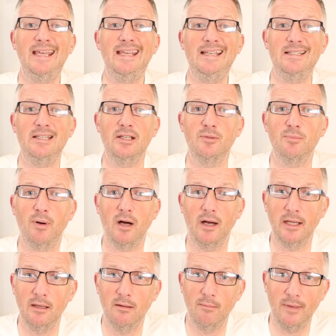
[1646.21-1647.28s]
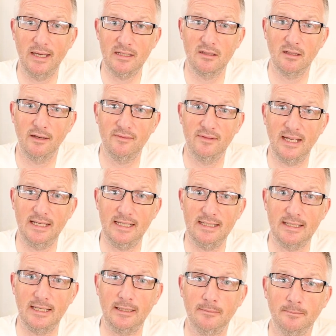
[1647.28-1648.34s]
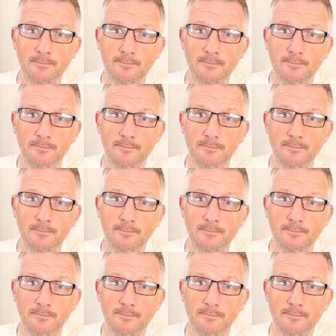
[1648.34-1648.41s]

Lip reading: Easy as pie, makes life dead easy.